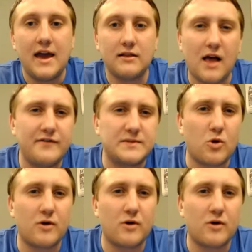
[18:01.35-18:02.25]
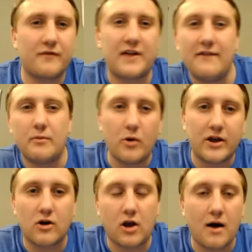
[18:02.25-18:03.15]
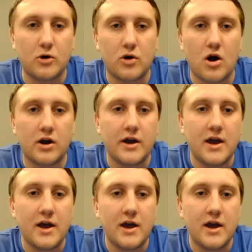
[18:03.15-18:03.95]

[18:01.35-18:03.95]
And Love is more of kind of a point guard combo guard.